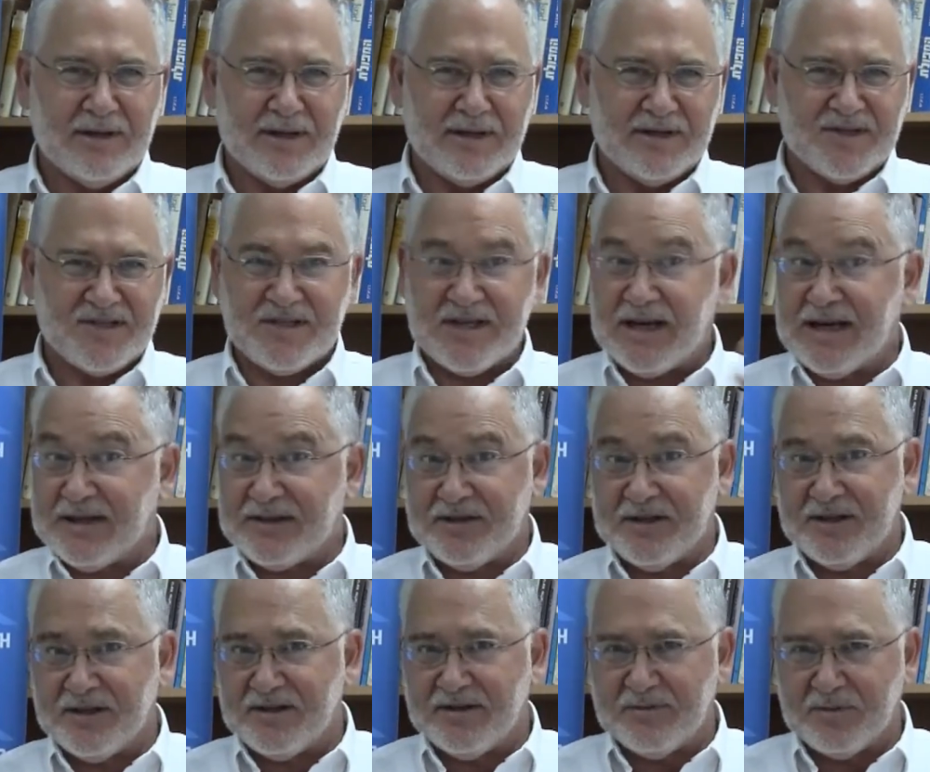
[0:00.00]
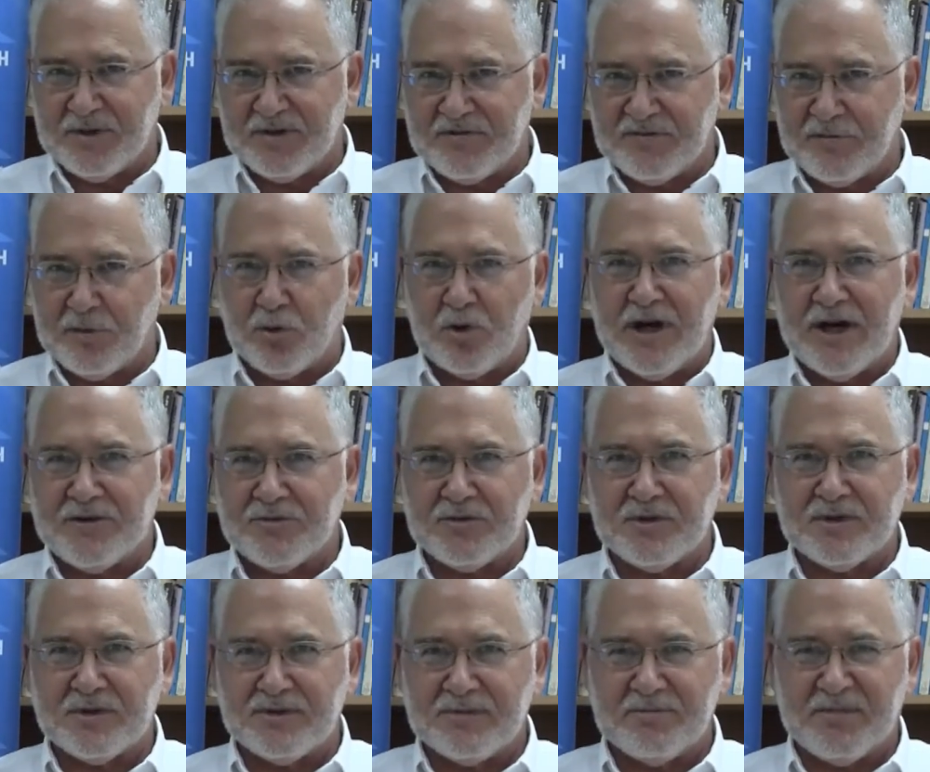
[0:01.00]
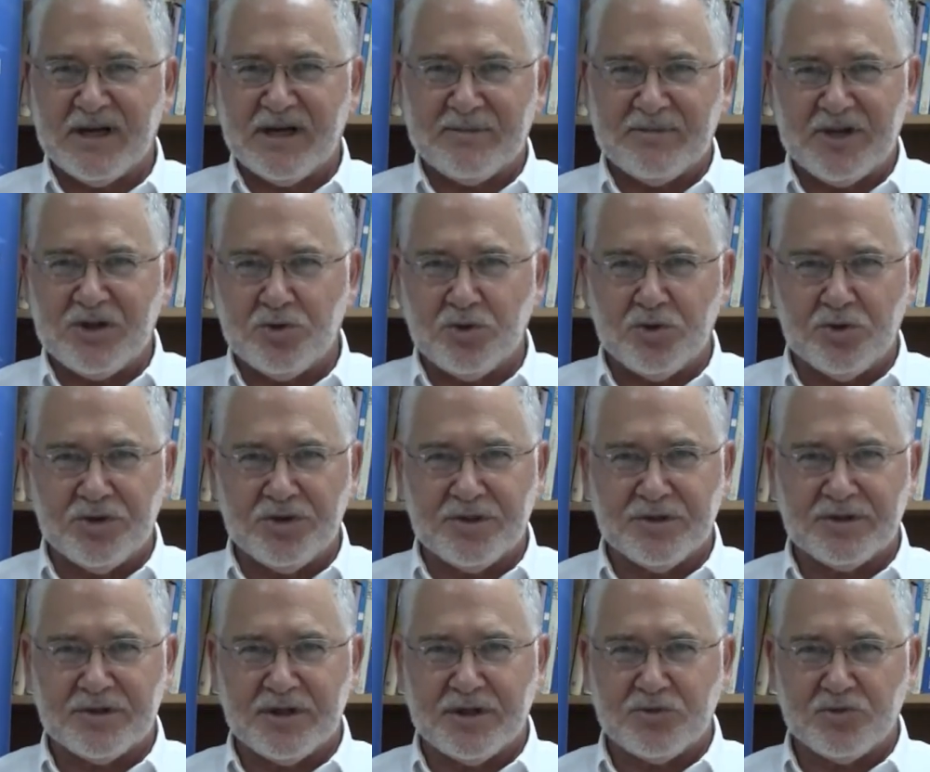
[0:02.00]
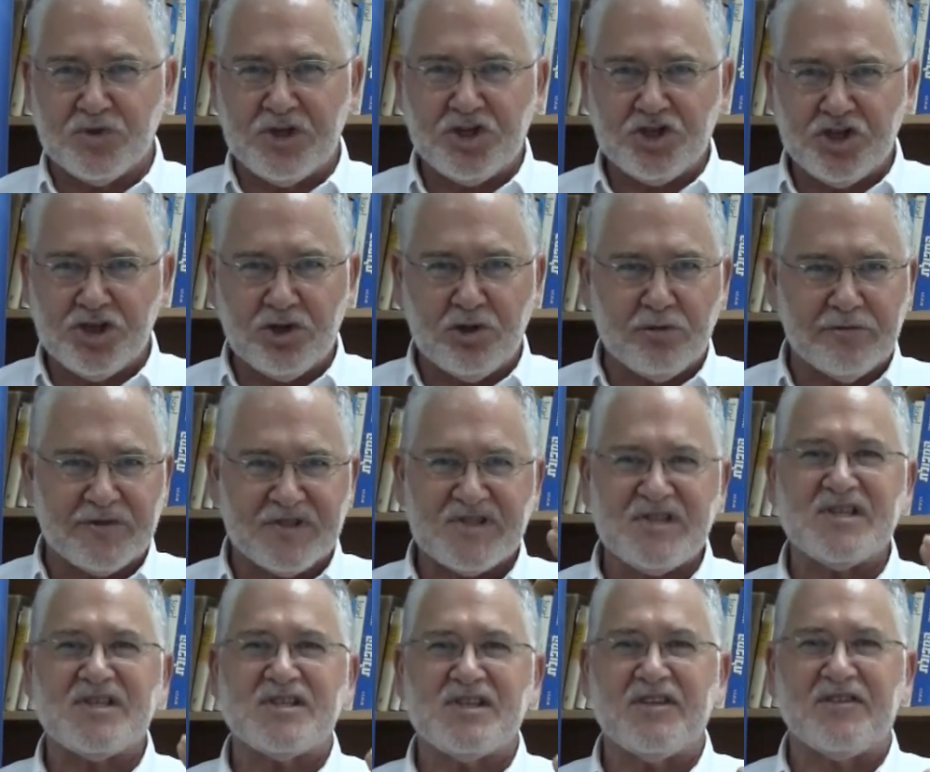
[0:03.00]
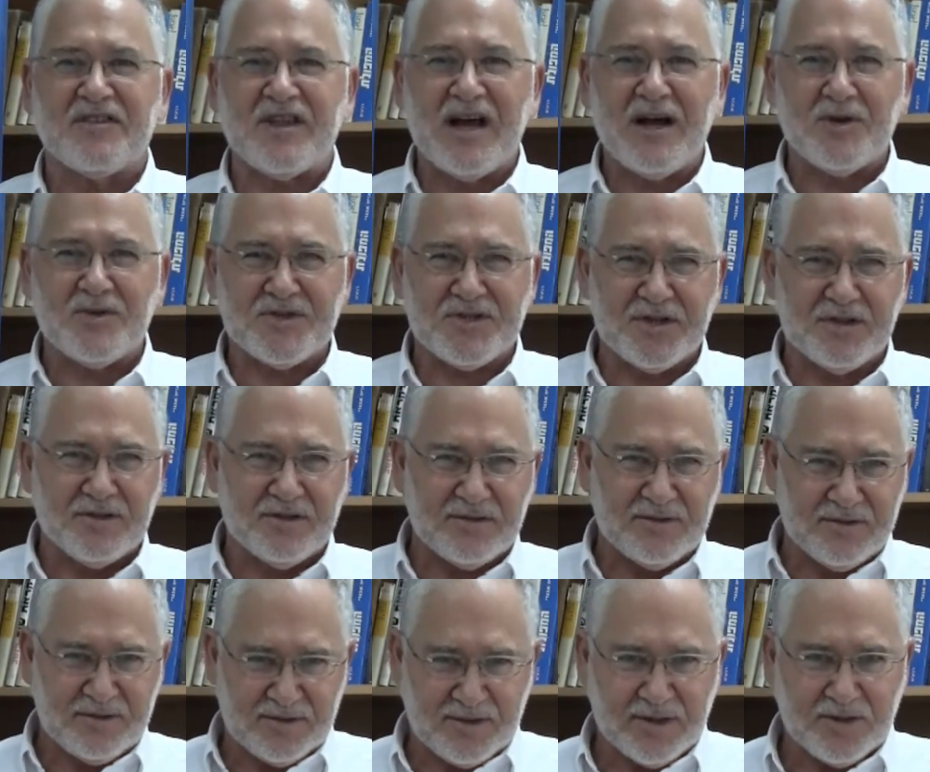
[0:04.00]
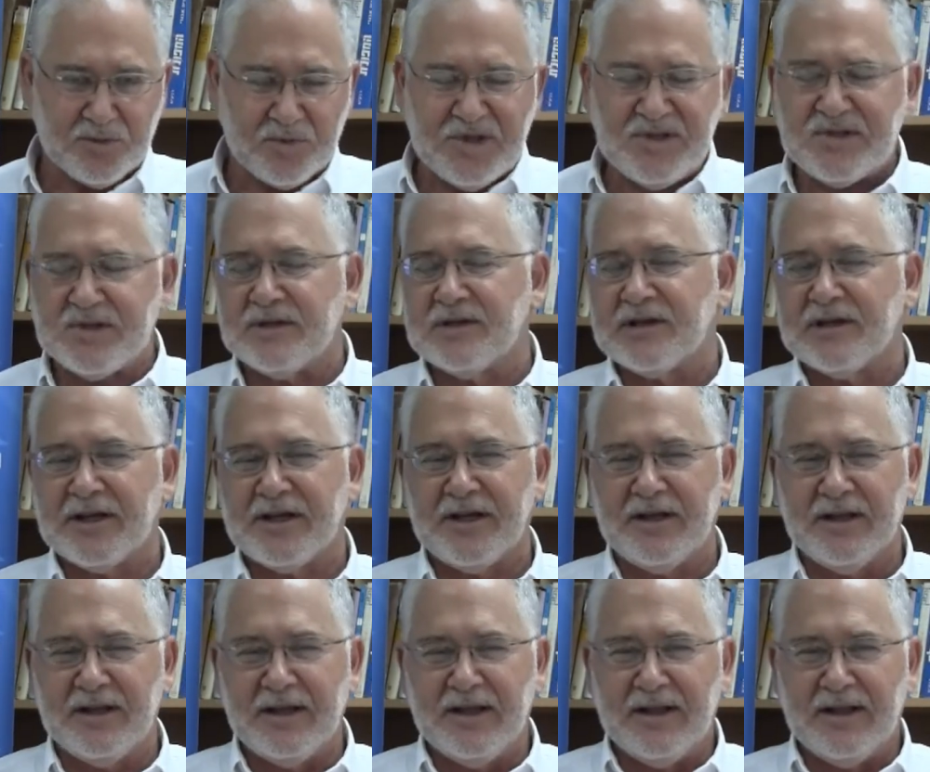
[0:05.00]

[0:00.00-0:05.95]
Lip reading: starting with 400 by Ben Gurion and reaching over 60,000 recently,